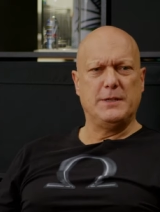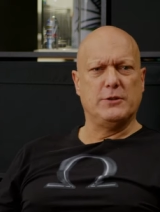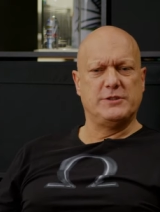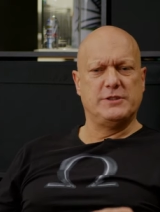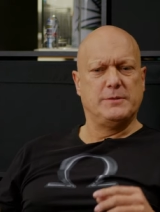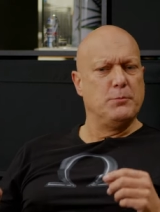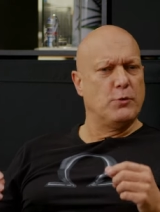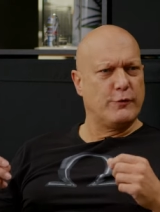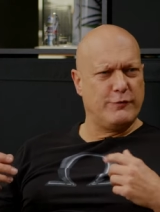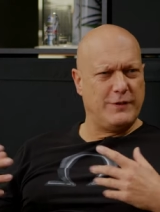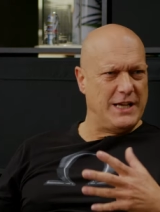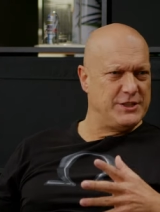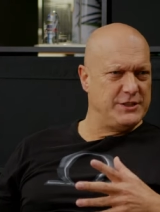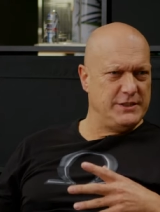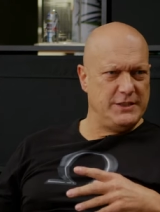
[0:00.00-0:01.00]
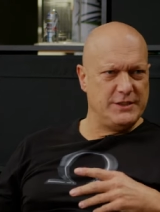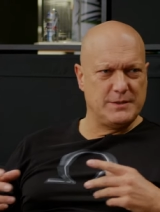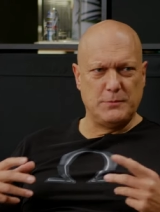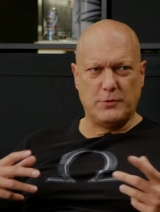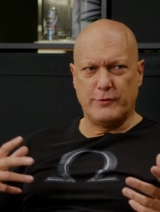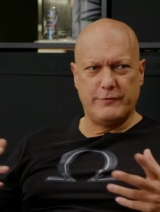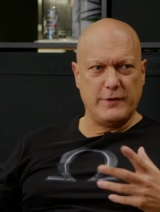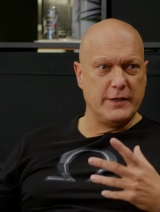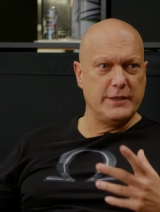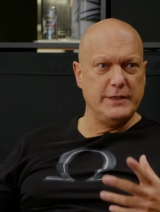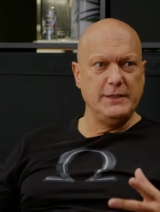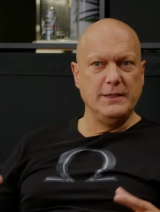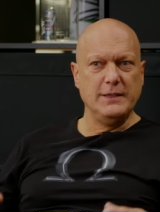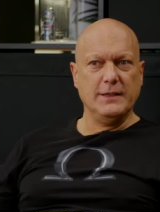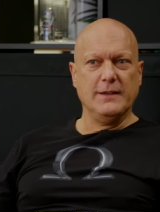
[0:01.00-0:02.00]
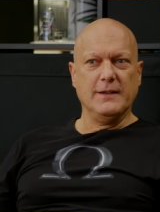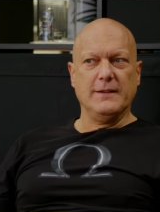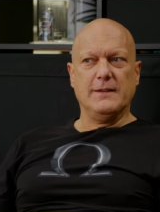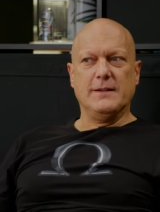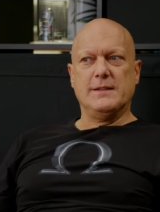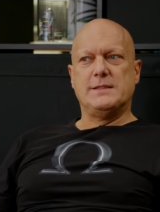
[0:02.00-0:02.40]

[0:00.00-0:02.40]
because it's more flashy, it's more funky. Sure.